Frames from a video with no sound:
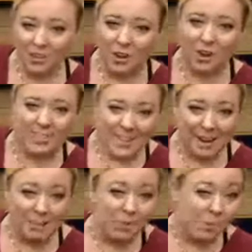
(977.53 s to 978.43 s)
Tap
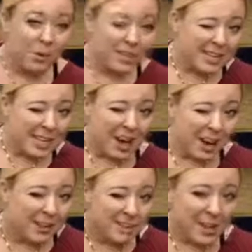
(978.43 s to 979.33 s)
them really
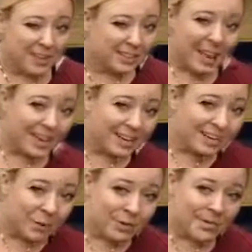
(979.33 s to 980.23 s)
hard. Make a lot of
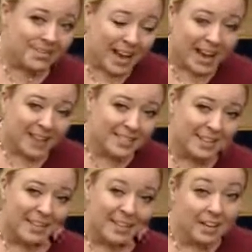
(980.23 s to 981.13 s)
noise,
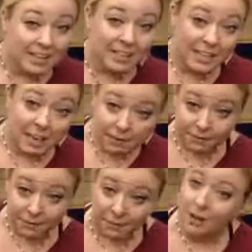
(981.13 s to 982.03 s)
guys.
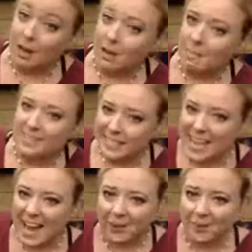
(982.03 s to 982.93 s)
Careful, but see
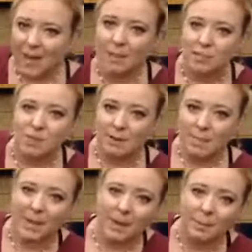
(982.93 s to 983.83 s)
how loud you can
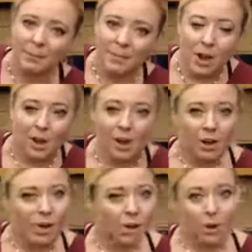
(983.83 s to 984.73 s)
make them.
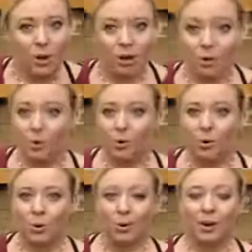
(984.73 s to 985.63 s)
Whew.
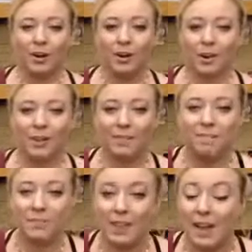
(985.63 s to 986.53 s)

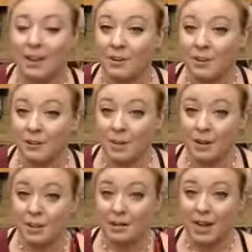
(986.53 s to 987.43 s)
I don't know about
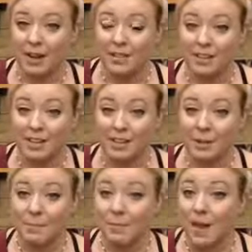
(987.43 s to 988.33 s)
you guys,
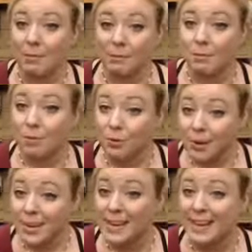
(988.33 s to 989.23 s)
but that was
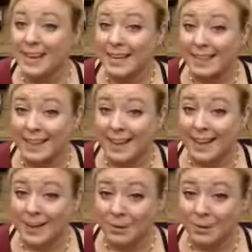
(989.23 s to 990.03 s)
pretty loud.